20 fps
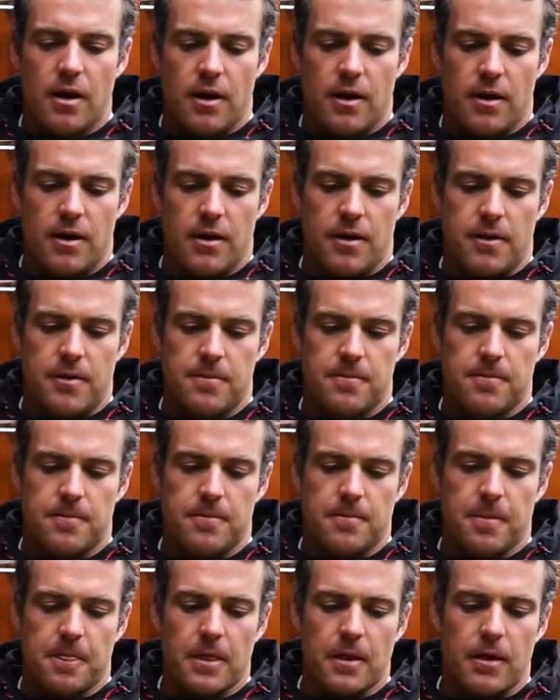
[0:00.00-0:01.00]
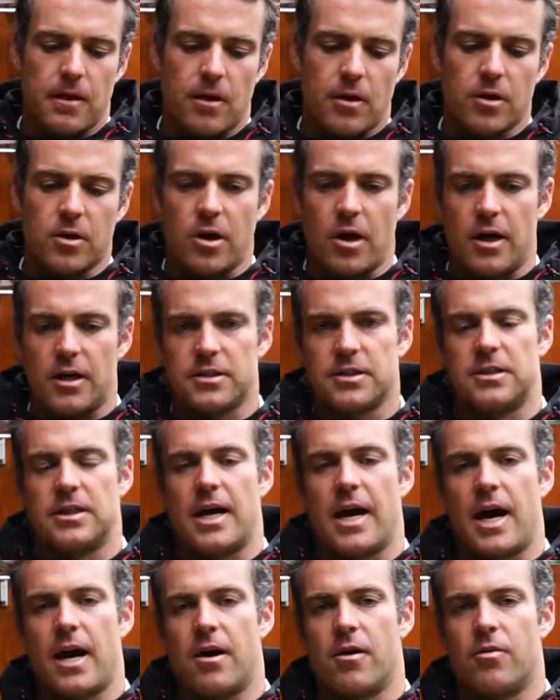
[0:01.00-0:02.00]
Our costs
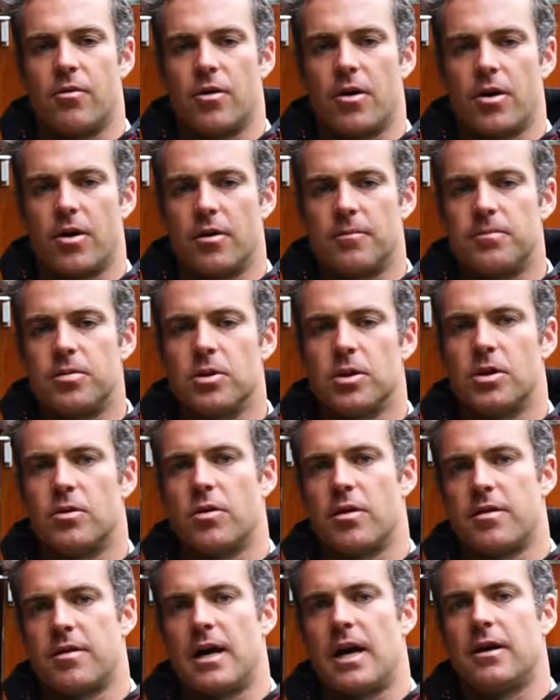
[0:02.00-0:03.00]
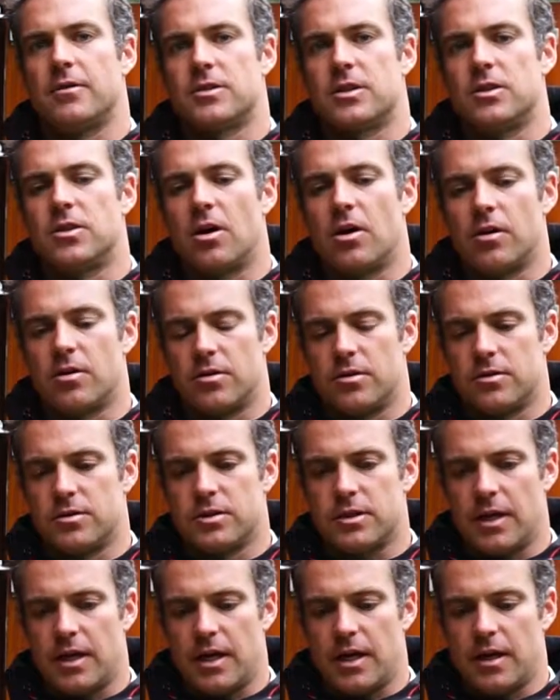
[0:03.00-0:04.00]
now are below
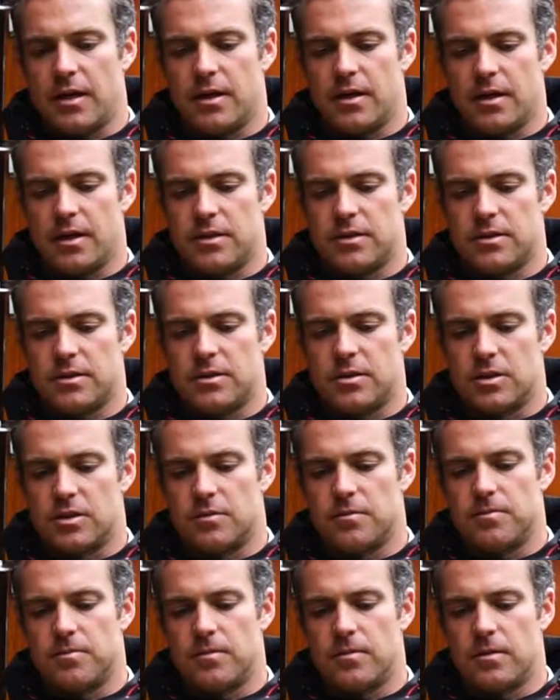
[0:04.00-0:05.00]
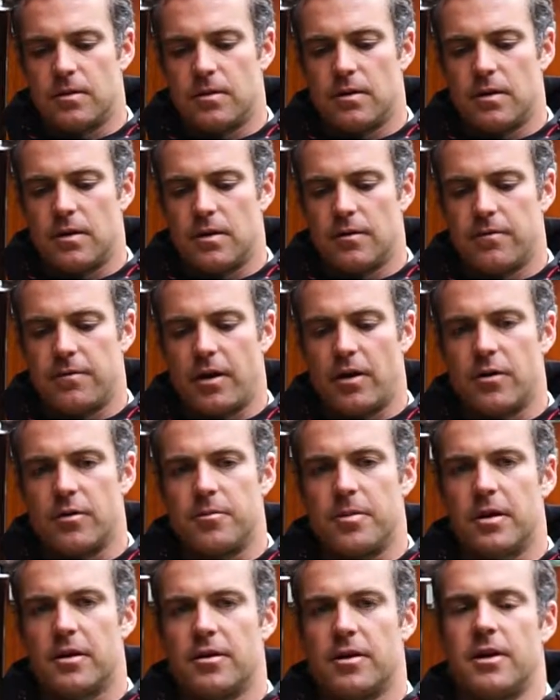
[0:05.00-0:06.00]
$1,000, and it's just the
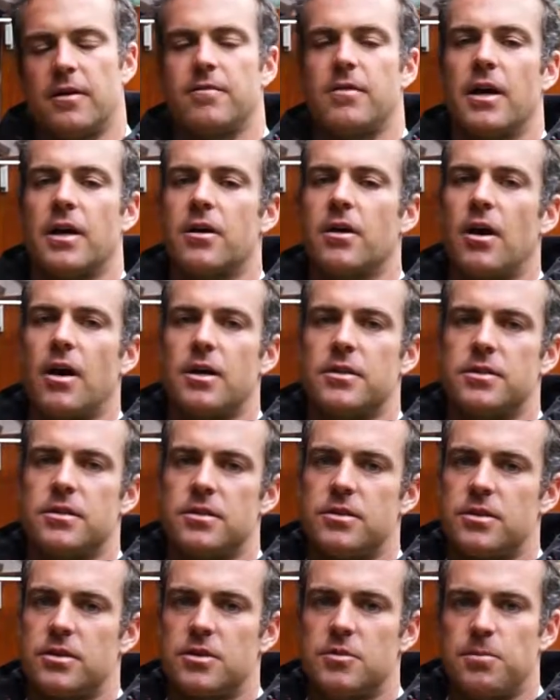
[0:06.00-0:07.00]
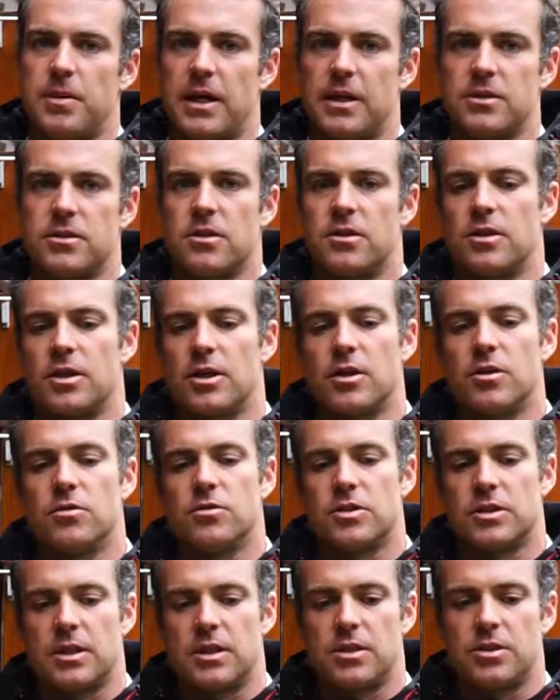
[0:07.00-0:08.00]
variability of that cost is just based on the
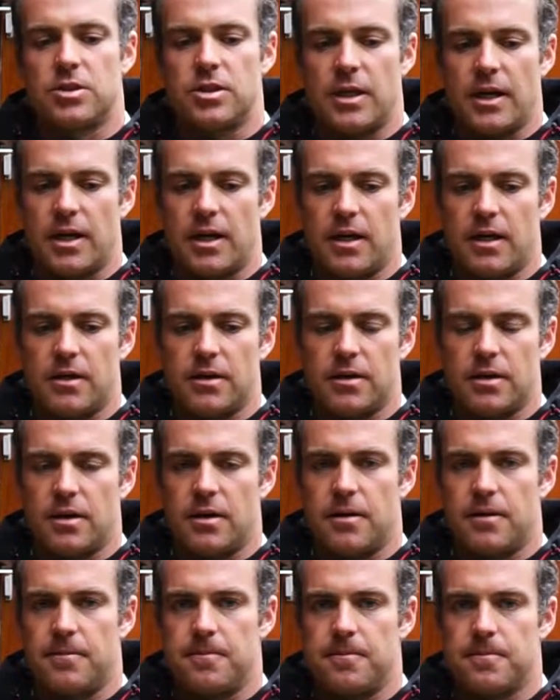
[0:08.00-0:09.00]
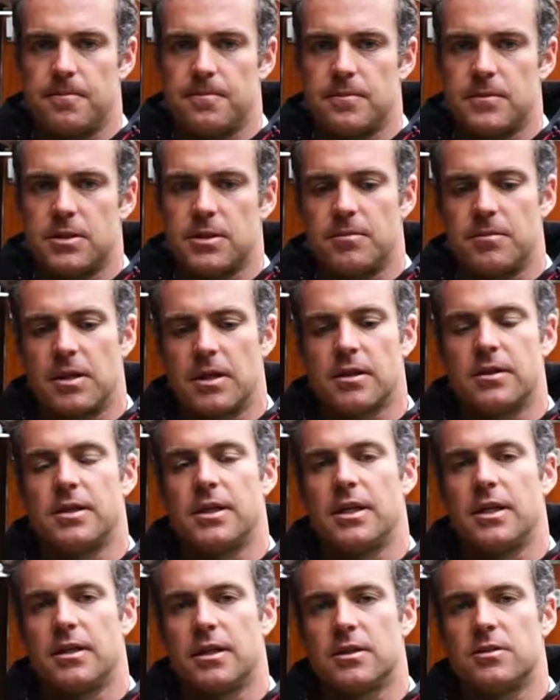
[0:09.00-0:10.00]
usage and some of the
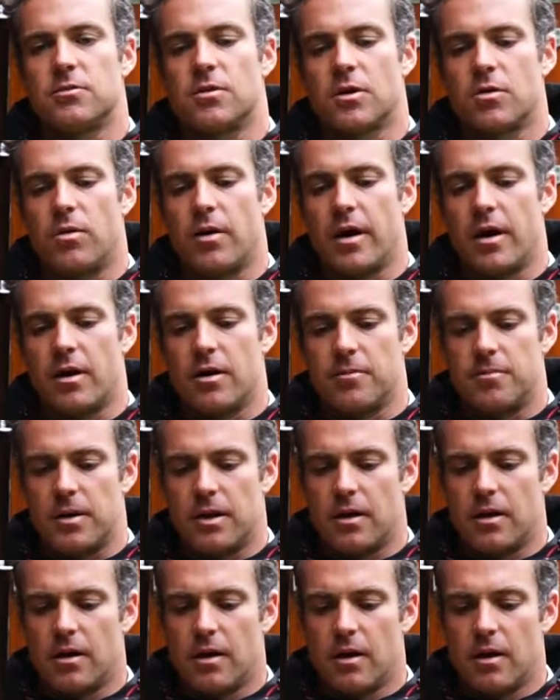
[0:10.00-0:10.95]
cleaning that's required. But